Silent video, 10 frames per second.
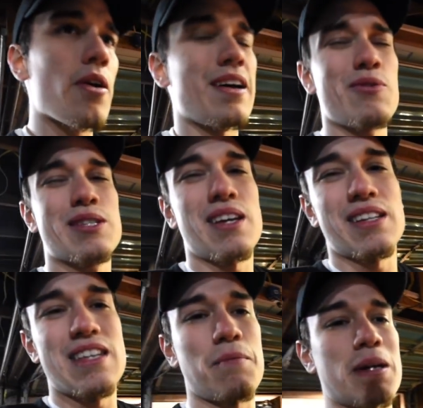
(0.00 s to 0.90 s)
I always like
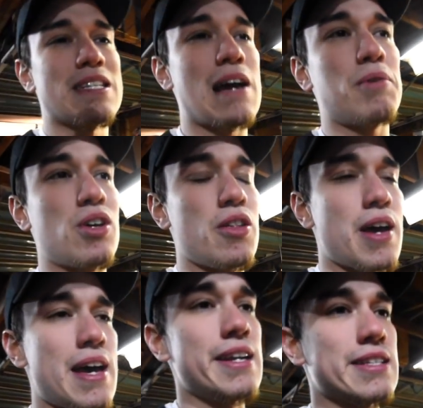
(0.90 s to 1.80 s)
to take my time with all
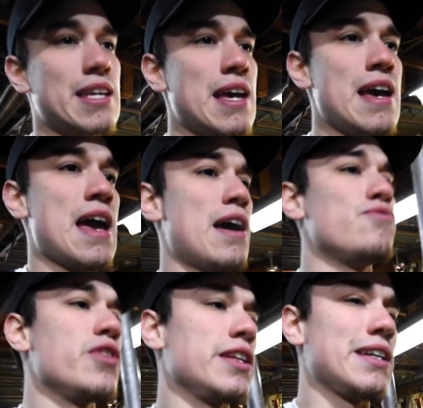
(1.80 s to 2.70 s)
the edits
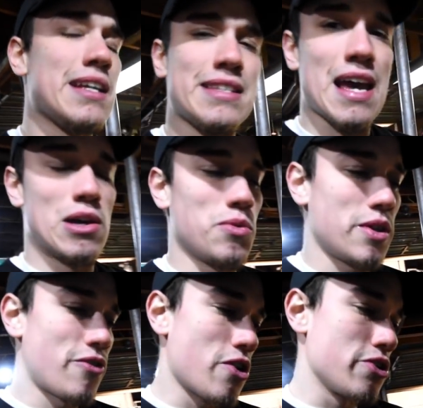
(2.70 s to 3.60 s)
and really get down
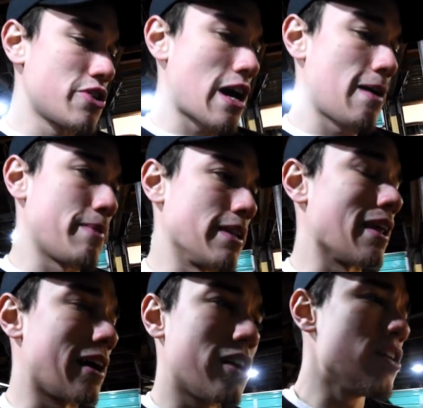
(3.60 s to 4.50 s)
with Photoshop and
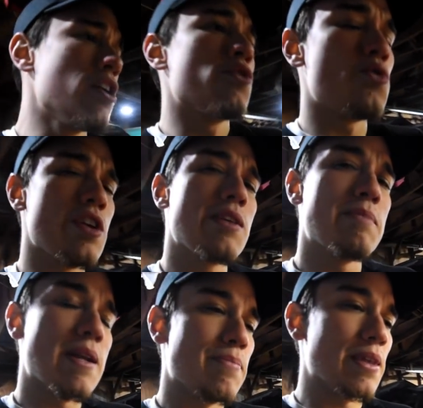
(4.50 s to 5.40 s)
like really
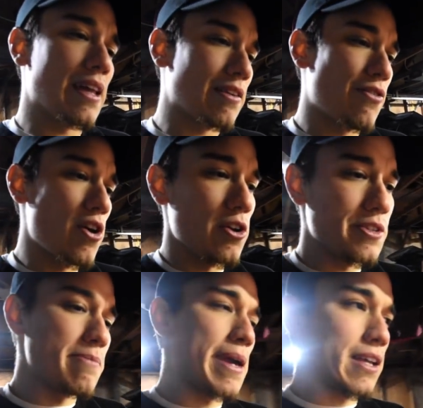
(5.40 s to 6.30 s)
manipulate the photo
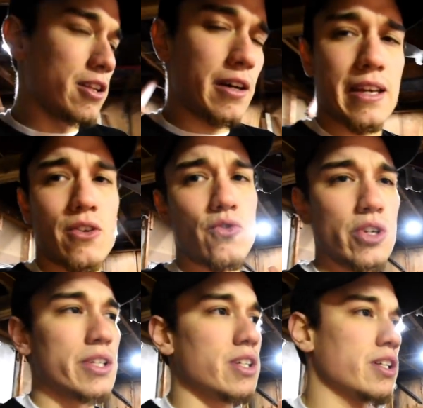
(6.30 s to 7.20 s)
to make it look like a
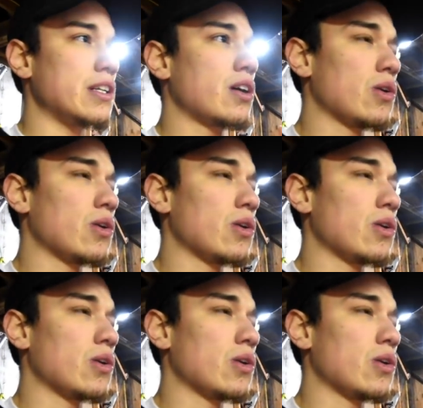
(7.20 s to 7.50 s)
really good